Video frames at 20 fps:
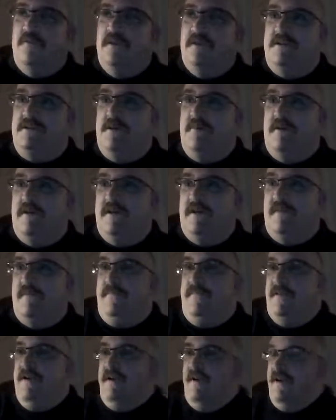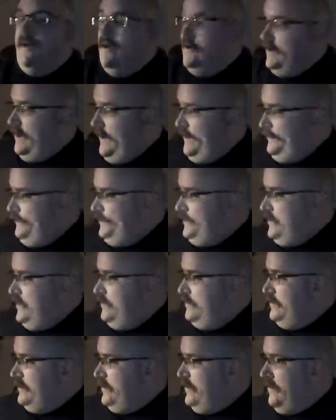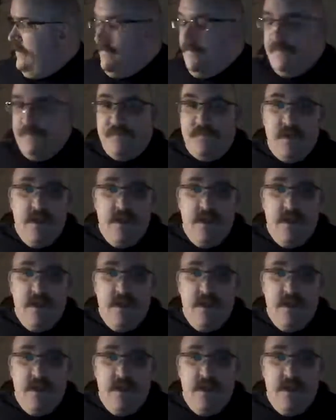but come on now. Okay, there we go.